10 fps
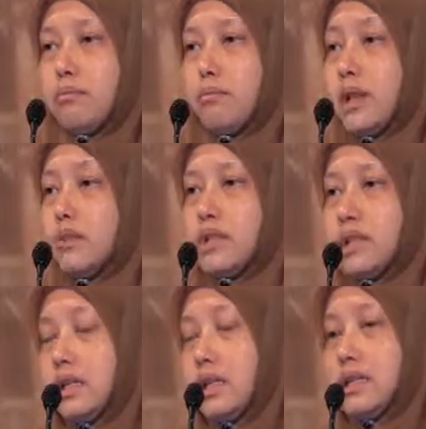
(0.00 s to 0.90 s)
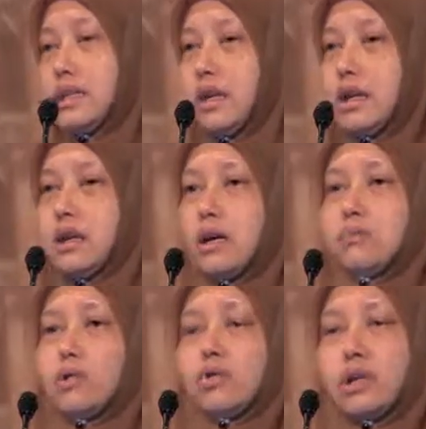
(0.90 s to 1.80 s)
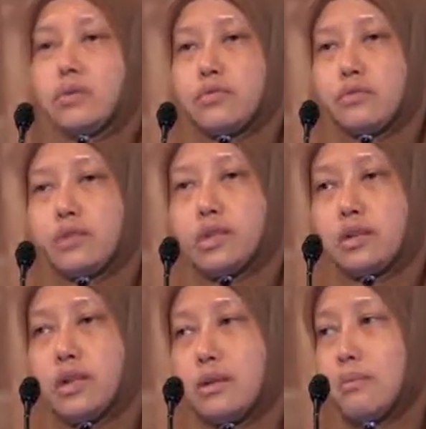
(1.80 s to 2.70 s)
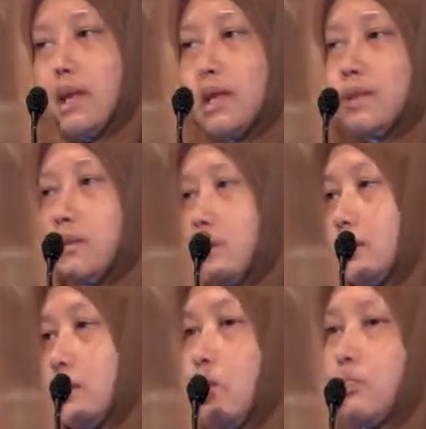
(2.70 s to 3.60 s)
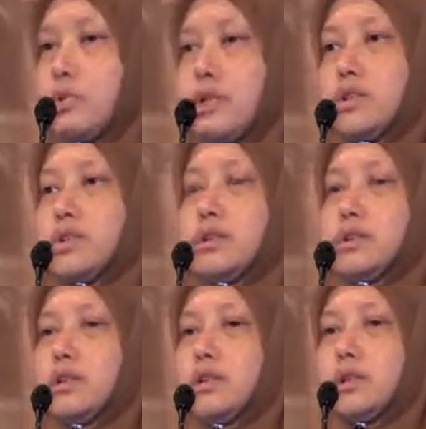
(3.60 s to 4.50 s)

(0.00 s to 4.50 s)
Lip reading: benefiting, getting income only from Sharia compliant operations.